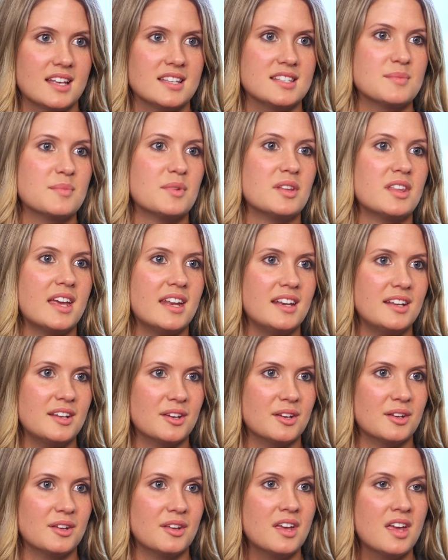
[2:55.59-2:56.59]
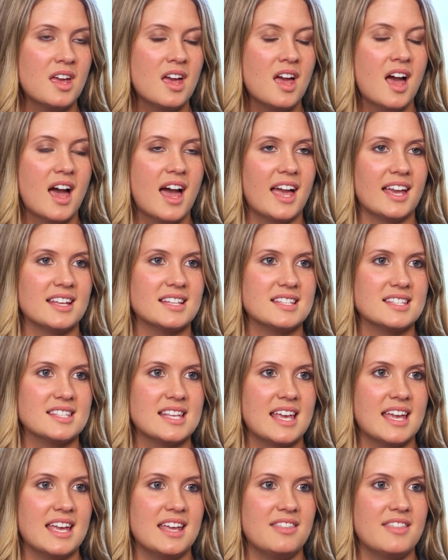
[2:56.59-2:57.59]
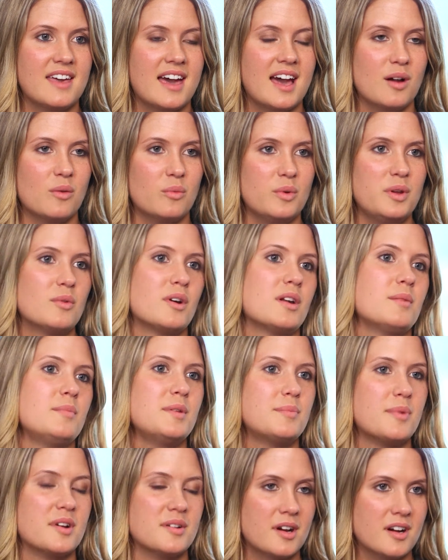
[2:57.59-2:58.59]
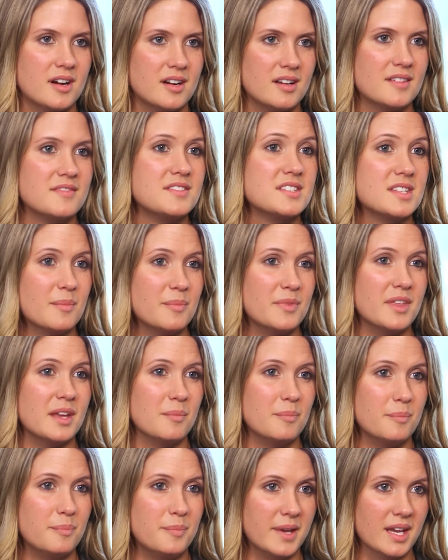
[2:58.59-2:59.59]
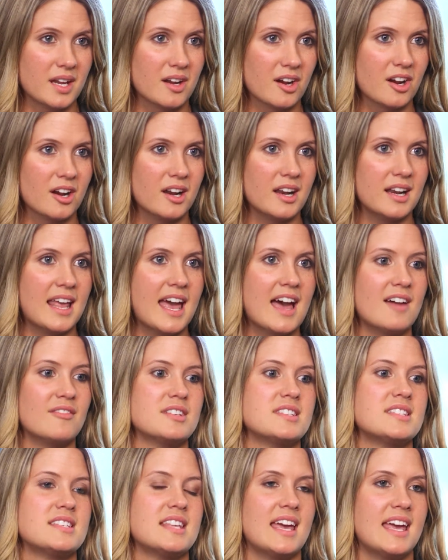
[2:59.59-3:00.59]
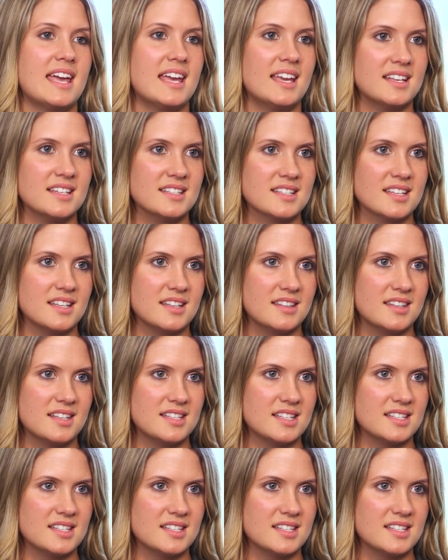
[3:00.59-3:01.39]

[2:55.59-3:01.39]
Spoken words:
As a millennial, I can say that we want to be part of something bigger and have a say into the